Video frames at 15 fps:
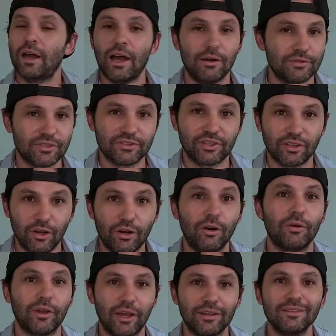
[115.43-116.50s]
I was just like,
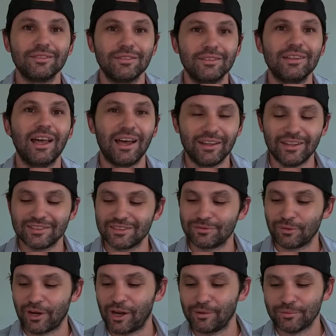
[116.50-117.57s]
okay, now this
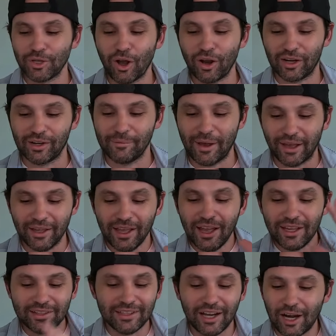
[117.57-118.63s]
is what I am talking about.
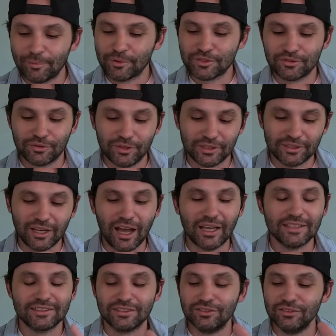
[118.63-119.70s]
The upper is really
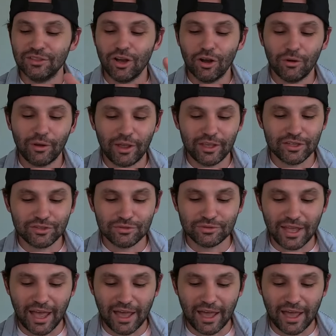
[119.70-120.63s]
nice, no issues